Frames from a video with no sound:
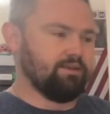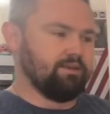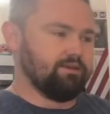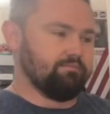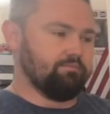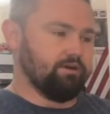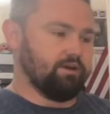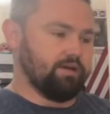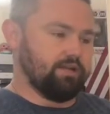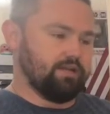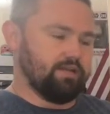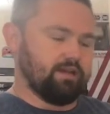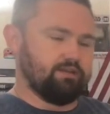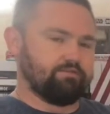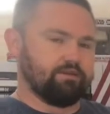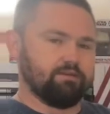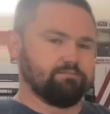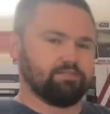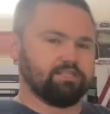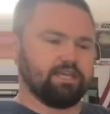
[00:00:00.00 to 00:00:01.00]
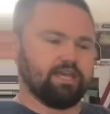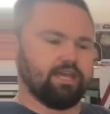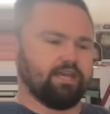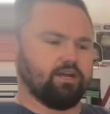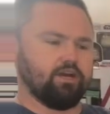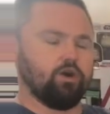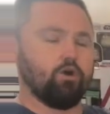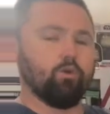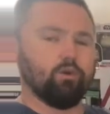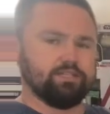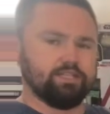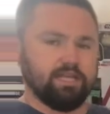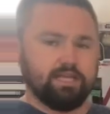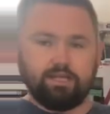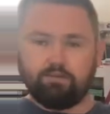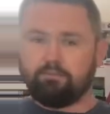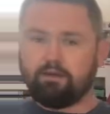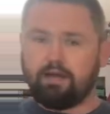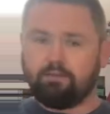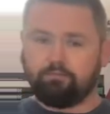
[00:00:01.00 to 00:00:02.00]
But if I'm saying, oh, it's in
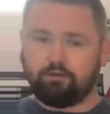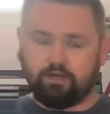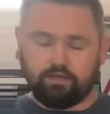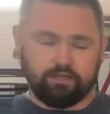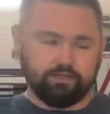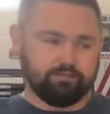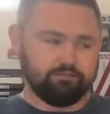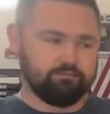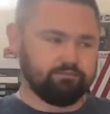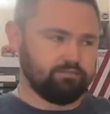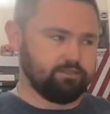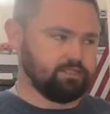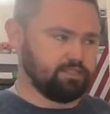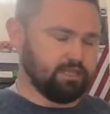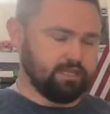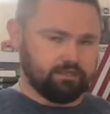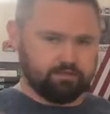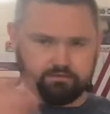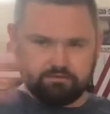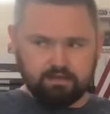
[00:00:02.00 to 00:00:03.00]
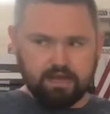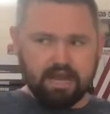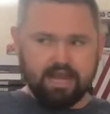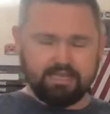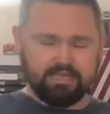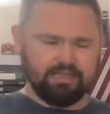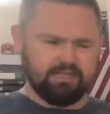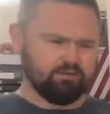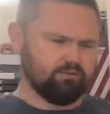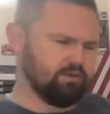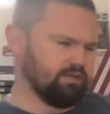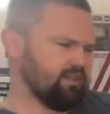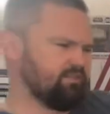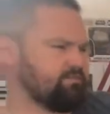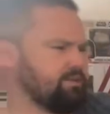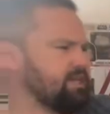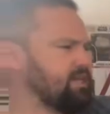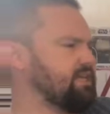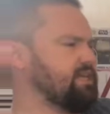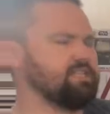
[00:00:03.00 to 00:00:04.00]
my pocket, just like idly, oh, I left my
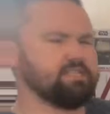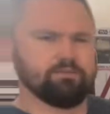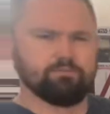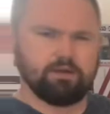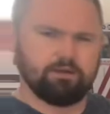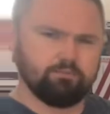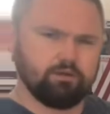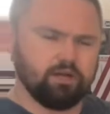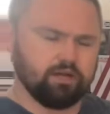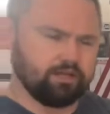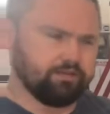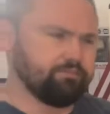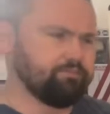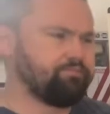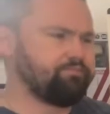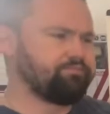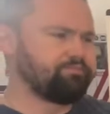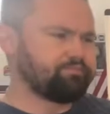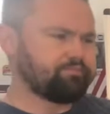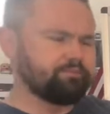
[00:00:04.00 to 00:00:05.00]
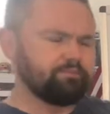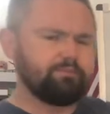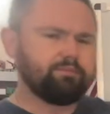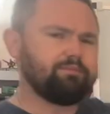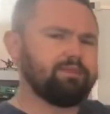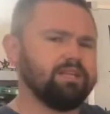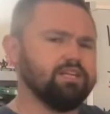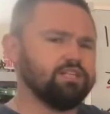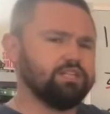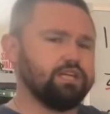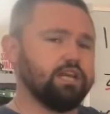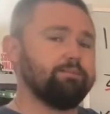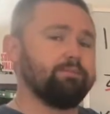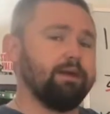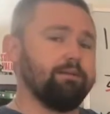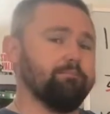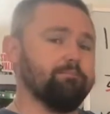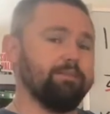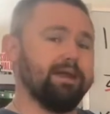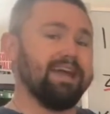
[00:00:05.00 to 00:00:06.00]
keys in my pocket,
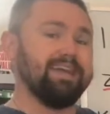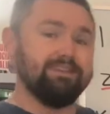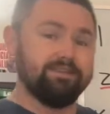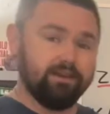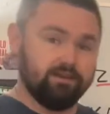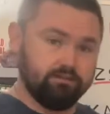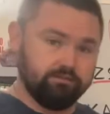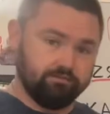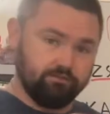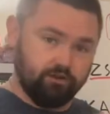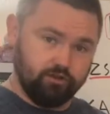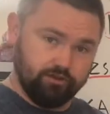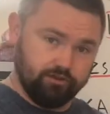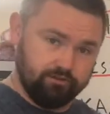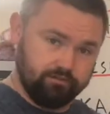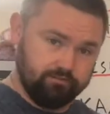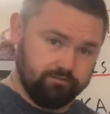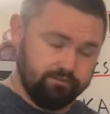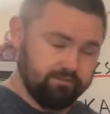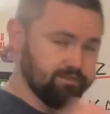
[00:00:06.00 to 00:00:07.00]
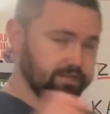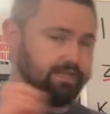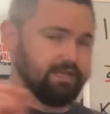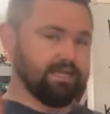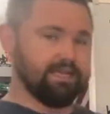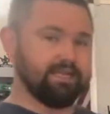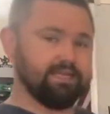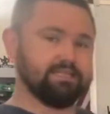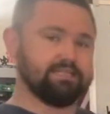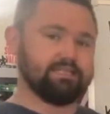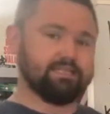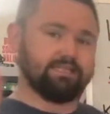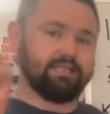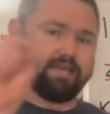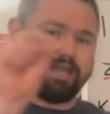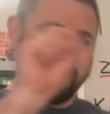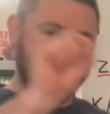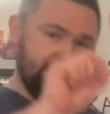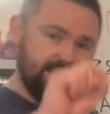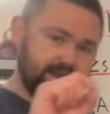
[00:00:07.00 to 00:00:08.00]
zsebemben von, like it is the
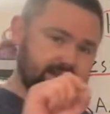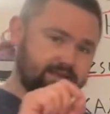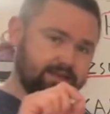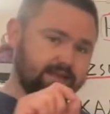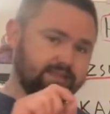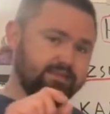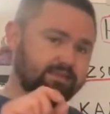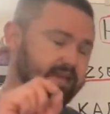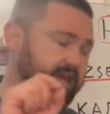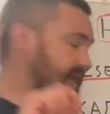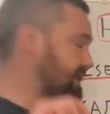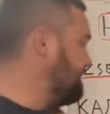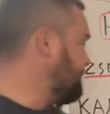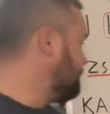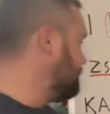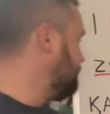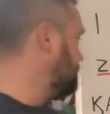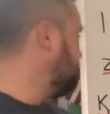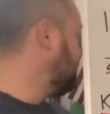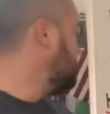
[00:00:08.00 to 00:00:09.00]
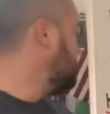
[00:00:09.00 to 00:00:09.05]
N at the end of